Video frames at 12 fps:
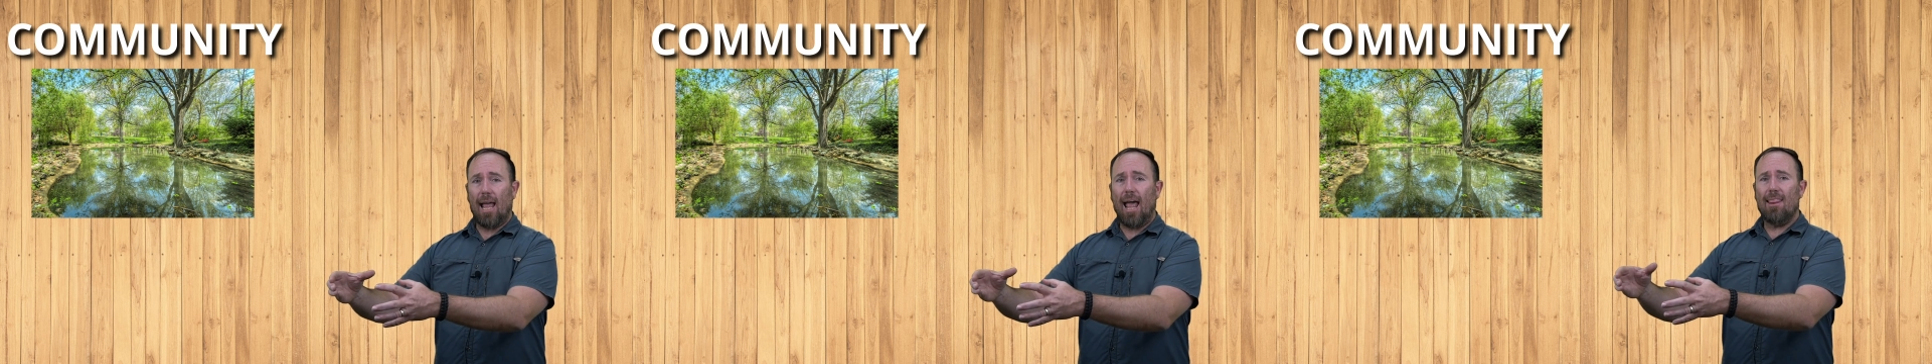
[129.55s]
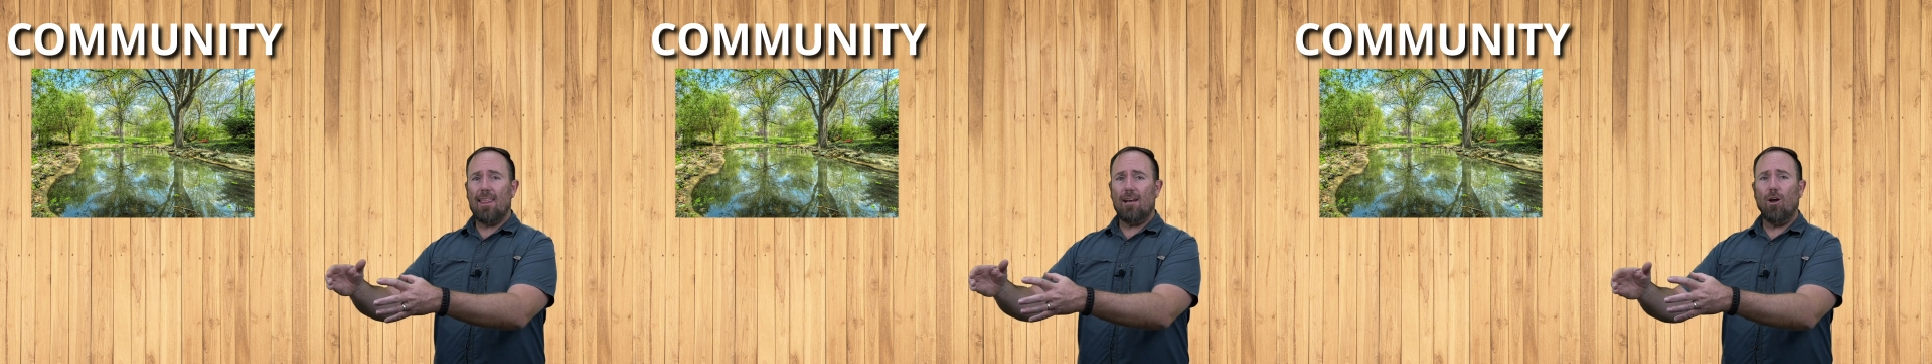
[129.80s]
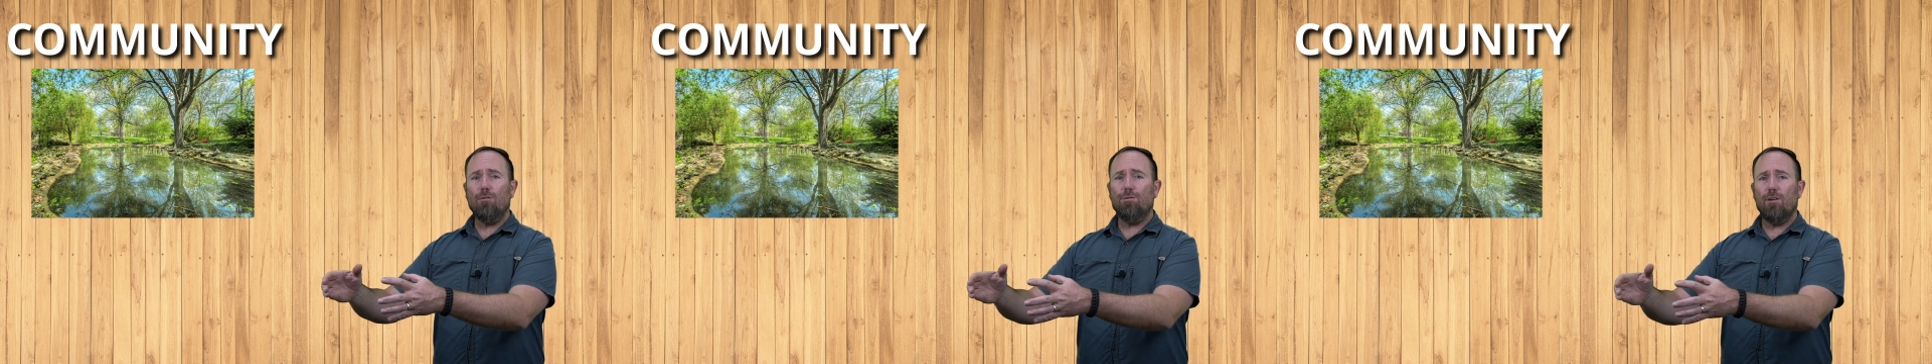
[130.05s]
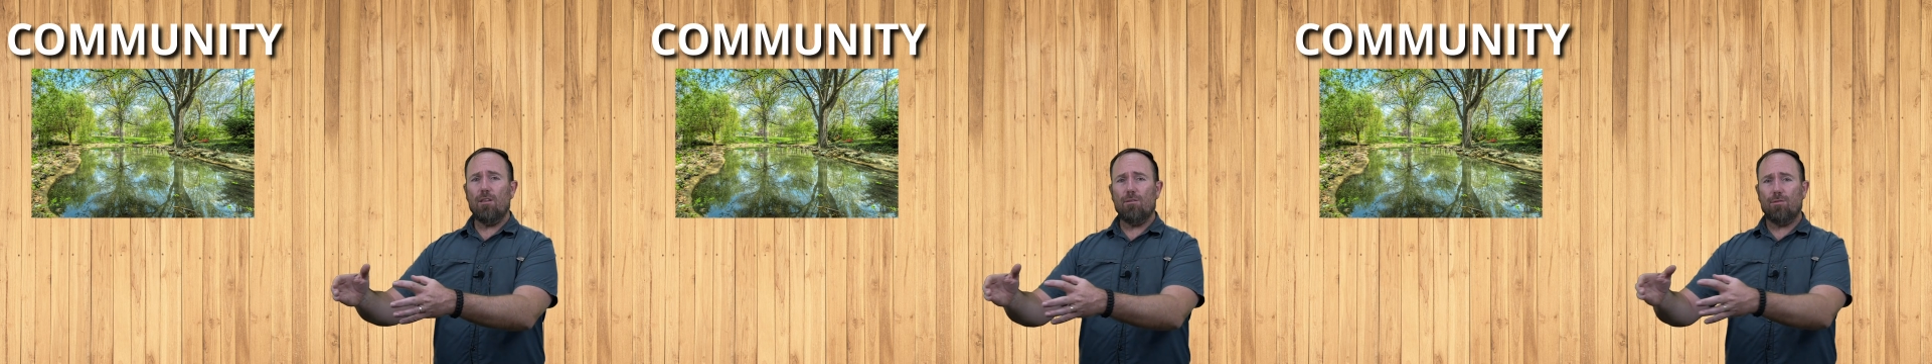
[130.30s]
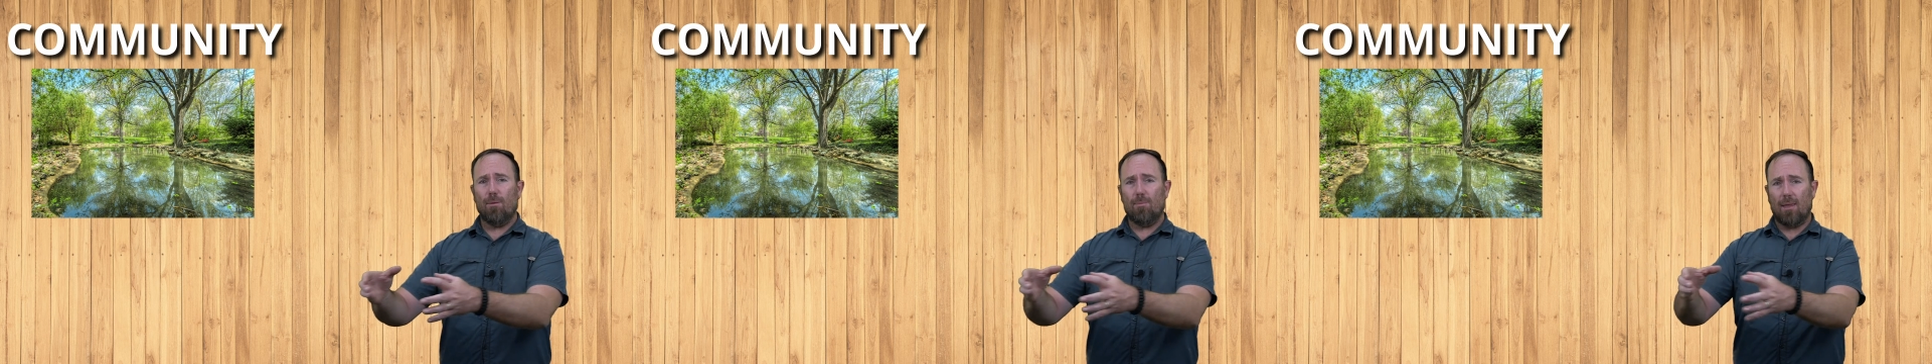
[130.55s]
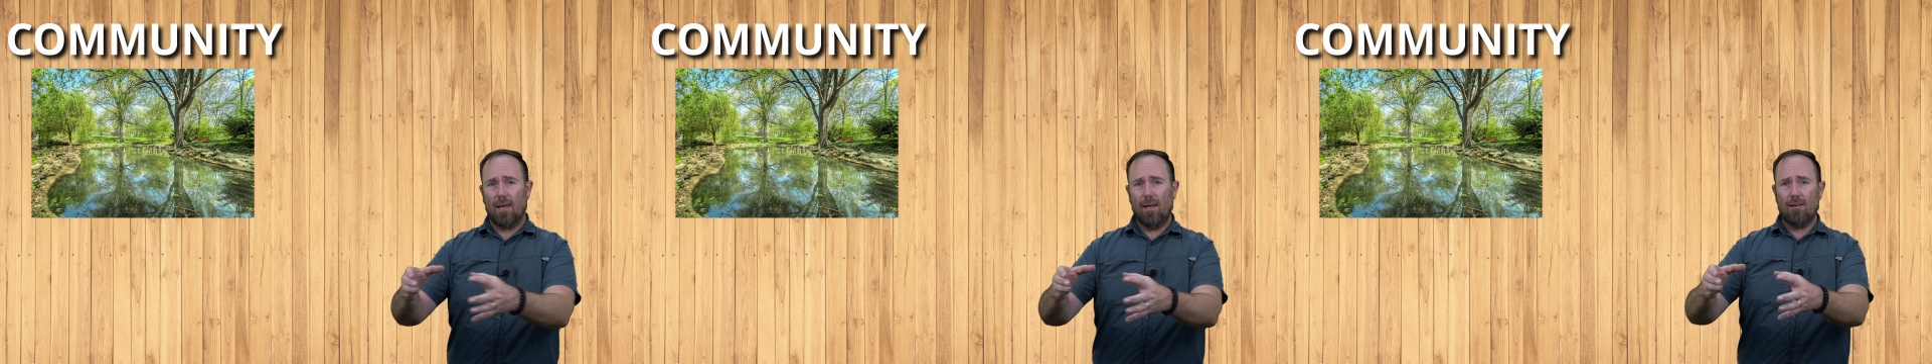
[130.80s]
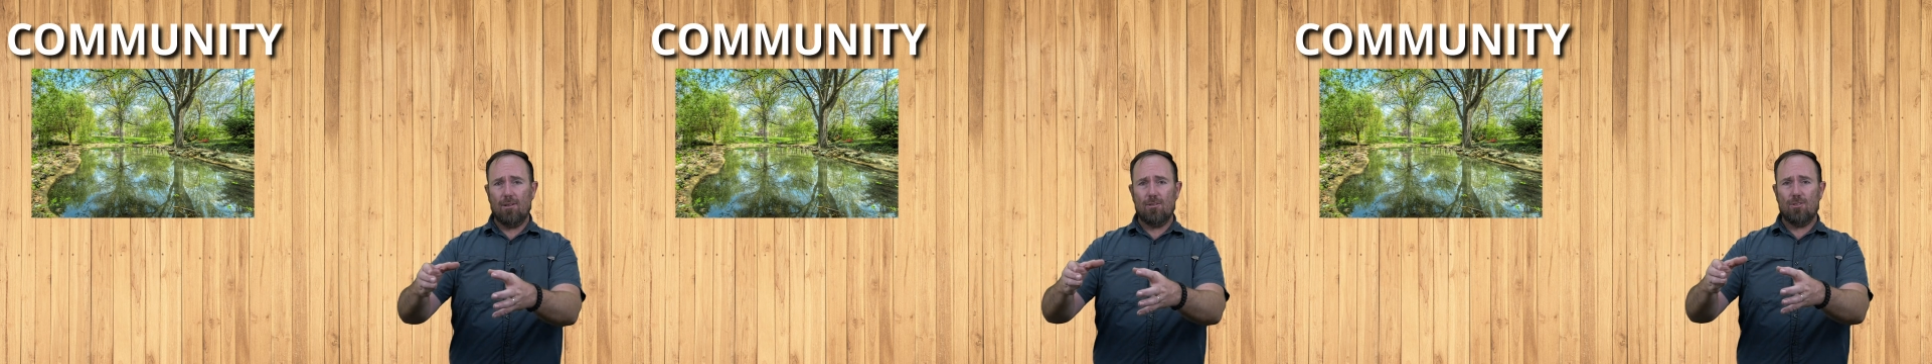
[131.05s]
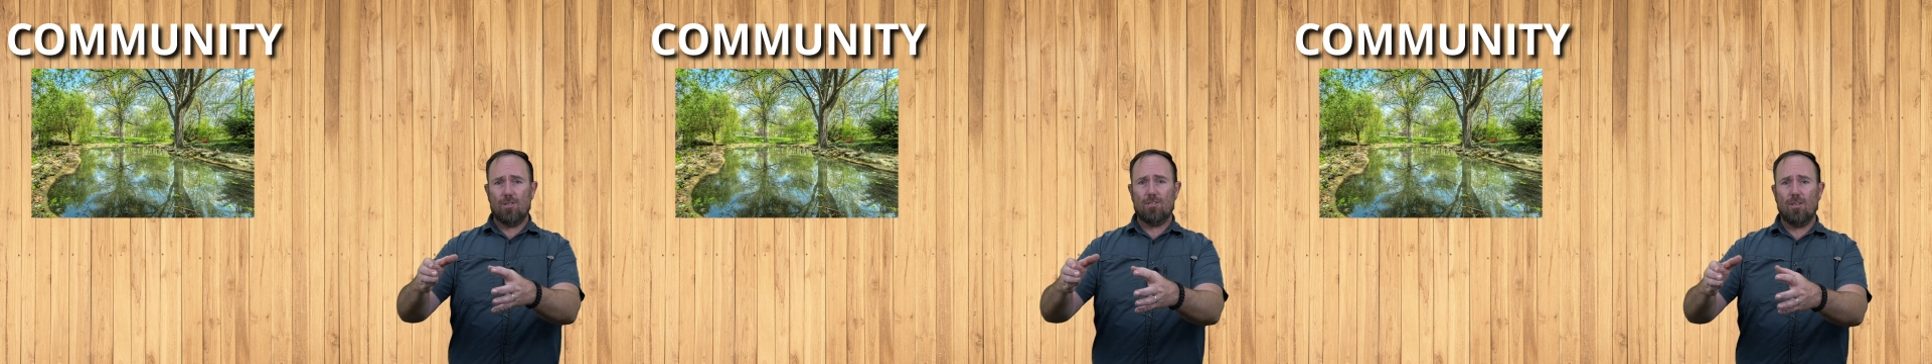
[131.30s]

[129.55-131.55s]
And then not further from there, just